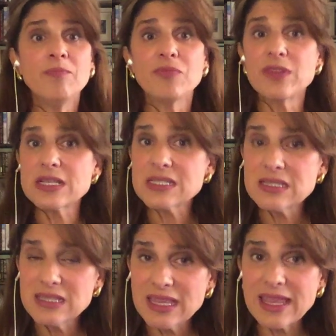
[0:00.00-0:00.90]
thus
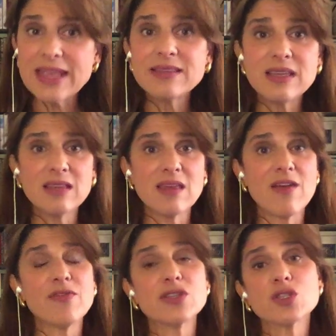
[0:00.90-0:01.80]
negating the
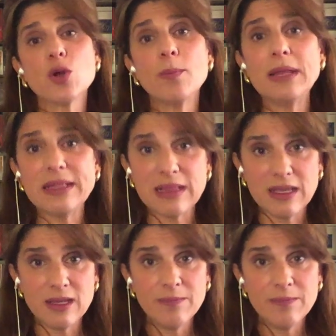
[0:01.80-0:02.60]
efforts completely.